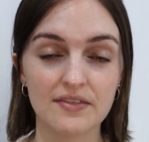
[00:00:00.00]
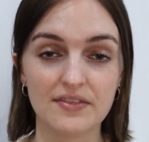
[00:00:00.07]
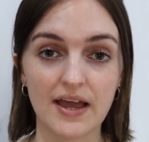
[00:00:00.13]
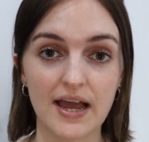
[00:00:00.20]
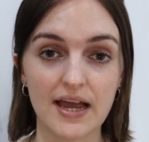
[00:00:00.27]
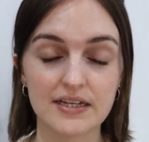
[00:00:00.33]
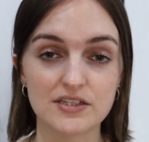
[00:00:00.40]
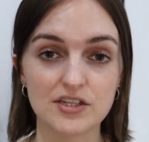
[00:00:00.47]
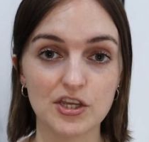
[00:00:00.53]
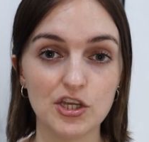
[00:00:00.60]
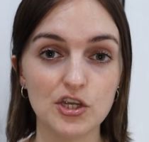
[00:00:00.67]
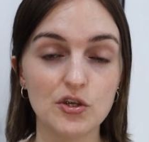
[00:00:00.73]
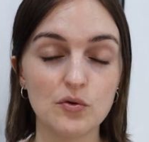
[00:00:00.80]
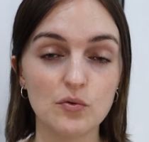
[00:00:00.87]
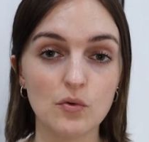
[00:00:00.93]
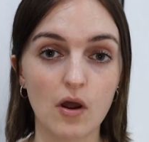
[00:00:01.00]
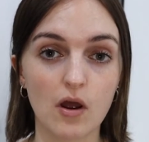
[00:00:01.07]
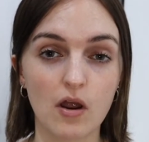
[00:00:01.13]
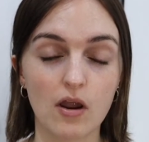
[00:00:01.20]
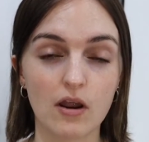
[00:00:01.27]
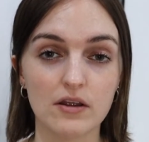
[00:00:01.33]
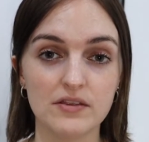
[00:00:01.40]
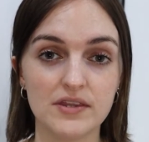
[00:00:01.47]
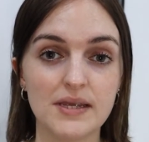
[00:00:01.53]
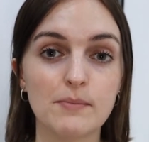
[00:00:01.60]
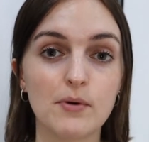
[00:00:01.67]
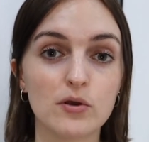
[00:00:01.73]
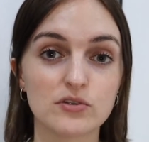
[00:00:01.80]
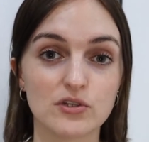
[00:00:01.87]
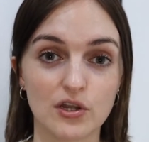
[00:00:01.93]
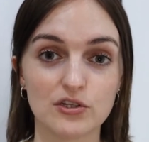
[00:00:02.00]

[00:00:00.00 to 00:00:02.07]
that you are the most